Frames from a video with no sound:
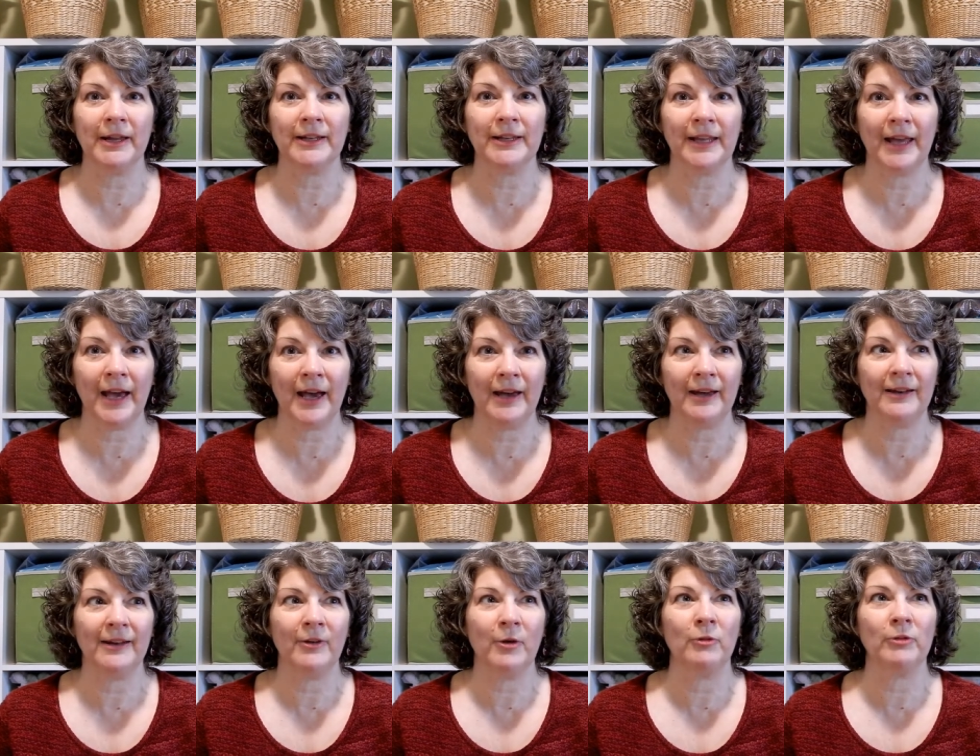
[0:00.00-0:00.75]
my
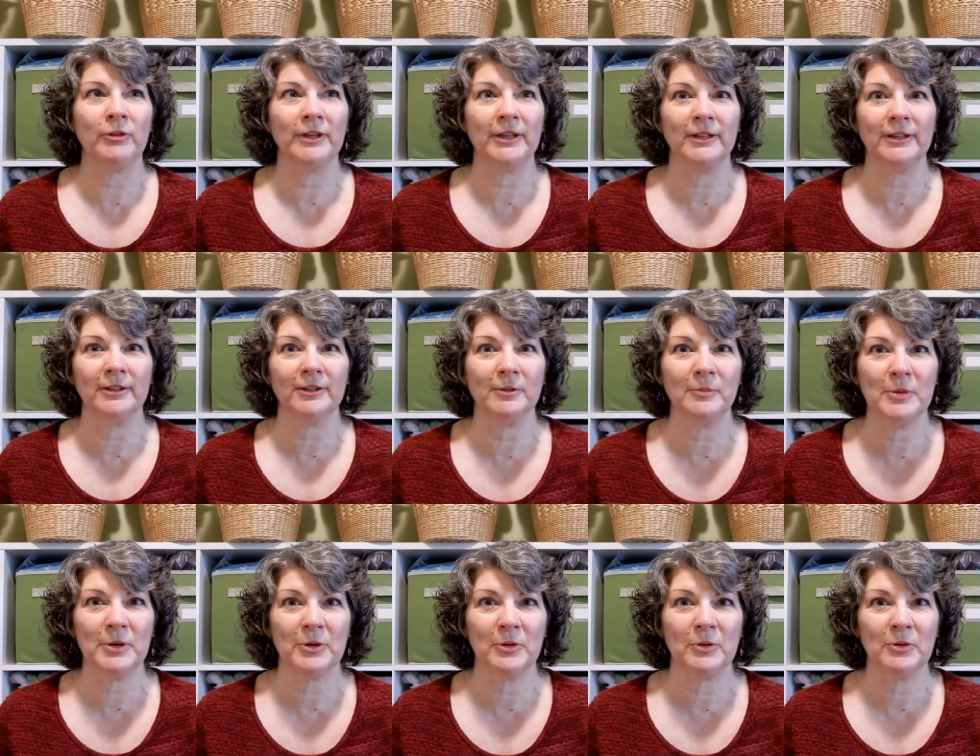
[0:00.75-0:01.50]
dad, only a
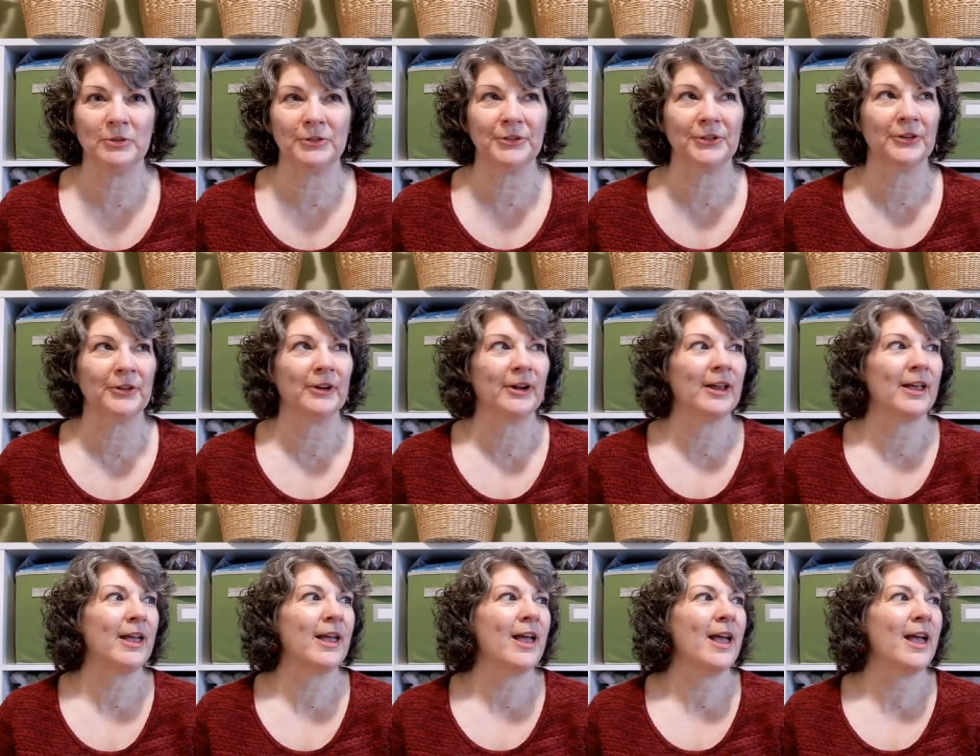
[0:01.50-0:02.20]
little bit older.